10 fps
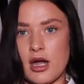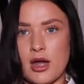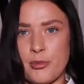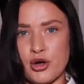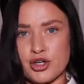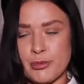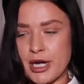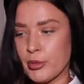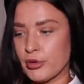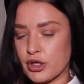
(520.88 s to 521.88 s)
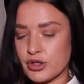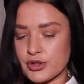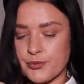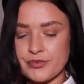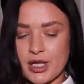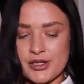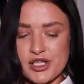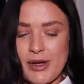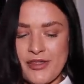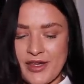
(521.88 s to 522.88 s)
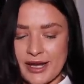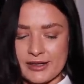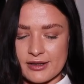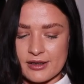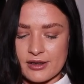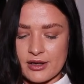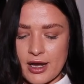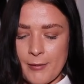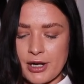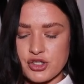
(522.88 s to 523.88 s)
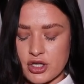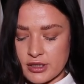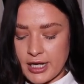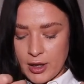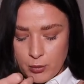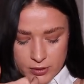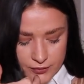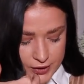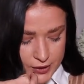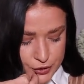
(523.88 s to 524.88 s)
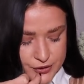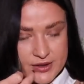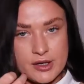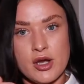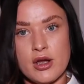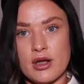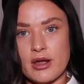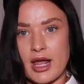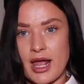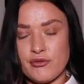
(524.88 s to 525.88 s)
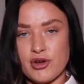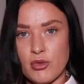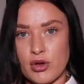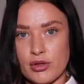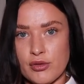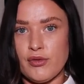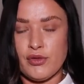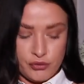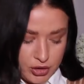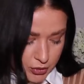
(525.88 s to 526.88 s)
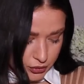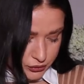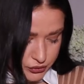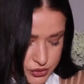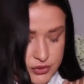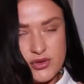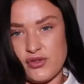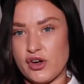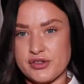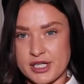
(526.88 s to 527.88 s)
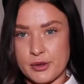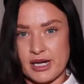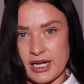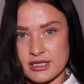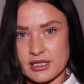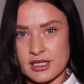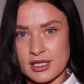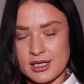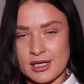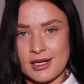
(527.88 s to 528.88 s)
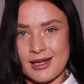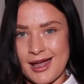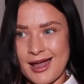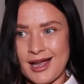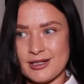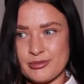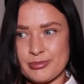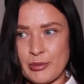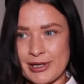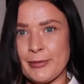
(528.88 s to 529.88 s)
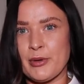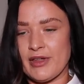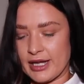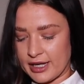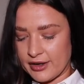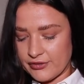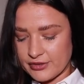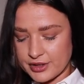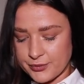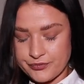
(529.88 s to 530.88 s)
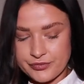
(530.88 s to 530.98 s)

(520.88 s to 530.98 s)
a brush, a makeup brush. So I think, imagine getting one of those every month for 3 months for £40. I'd be well happy with that gift.